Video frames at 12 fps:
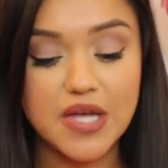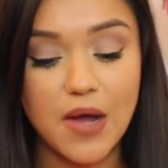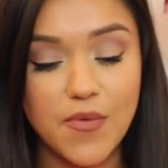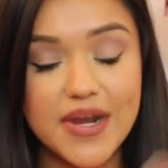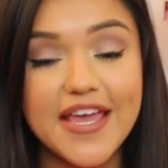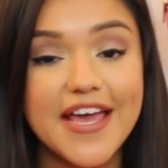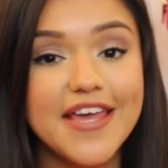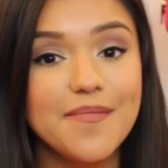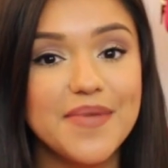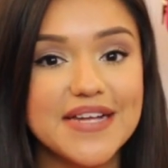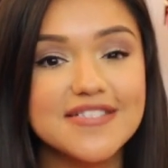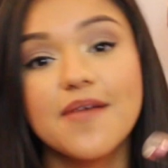So I went ahead
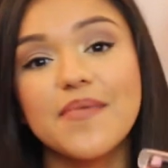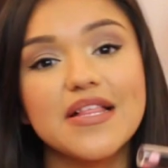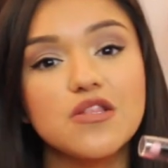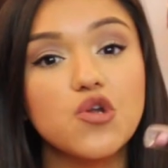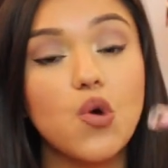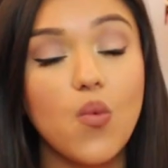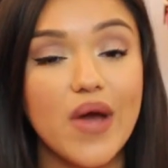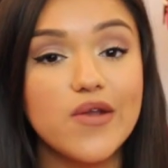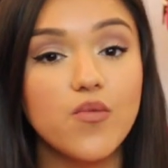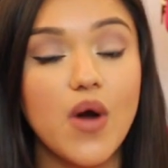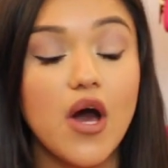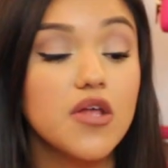and picked up a little Wet
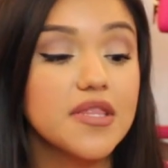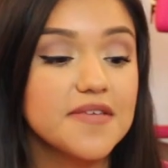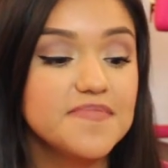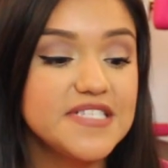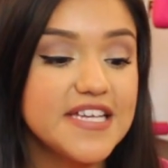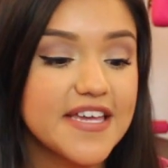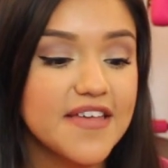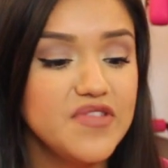n Wild lipstick,